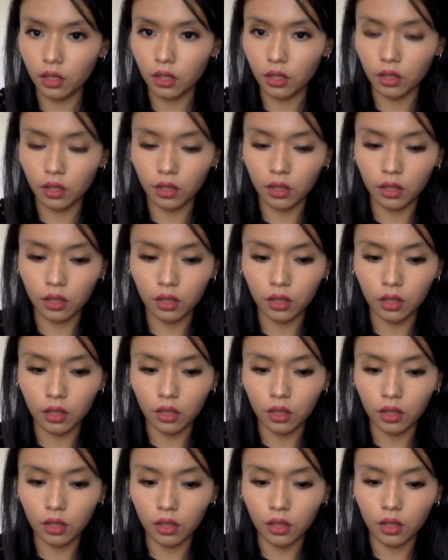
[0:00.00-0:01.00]

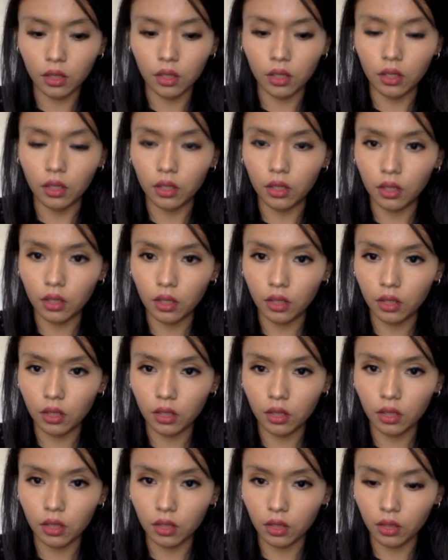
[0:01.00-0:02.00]

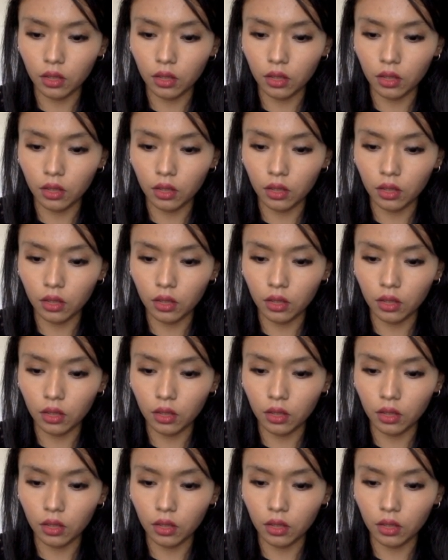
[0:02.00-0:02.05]
[no speech]